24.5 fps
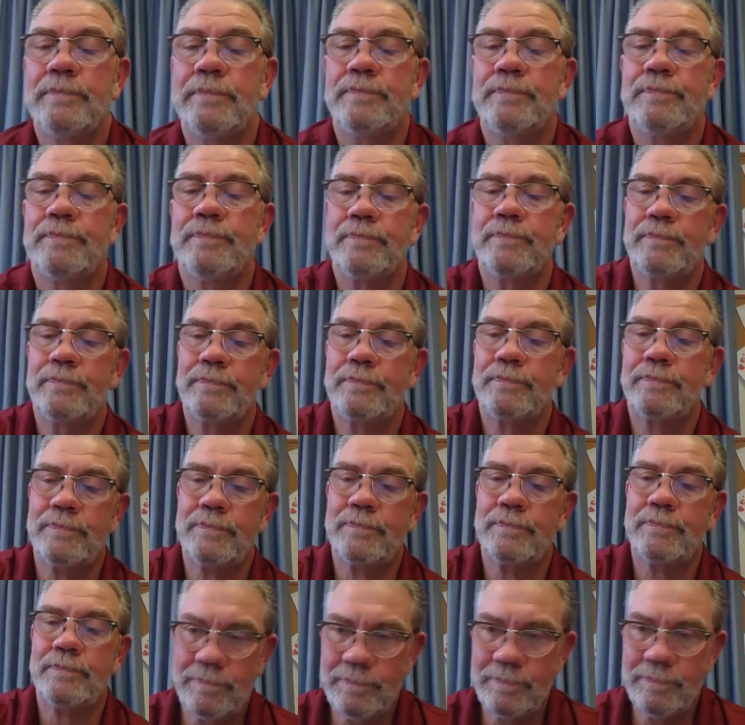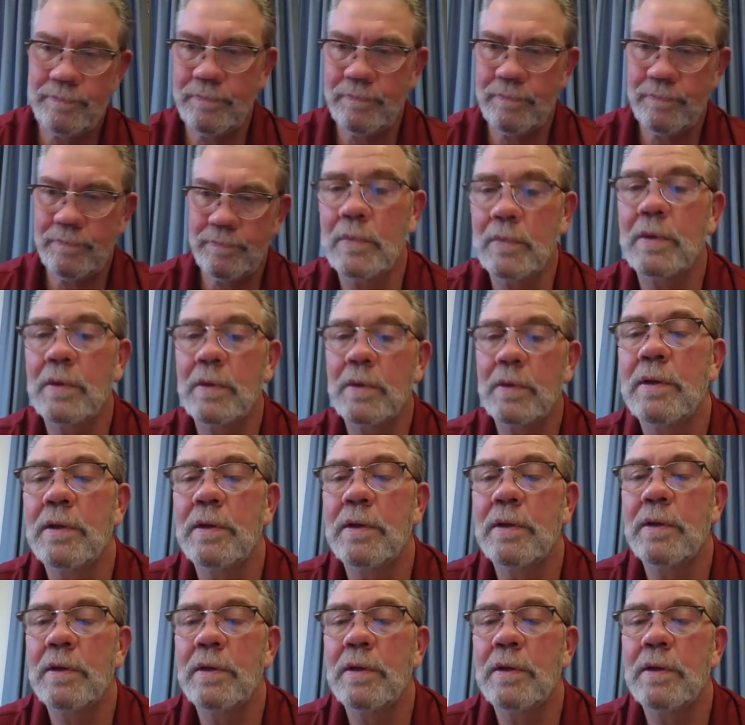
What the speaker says: Nobody speaks.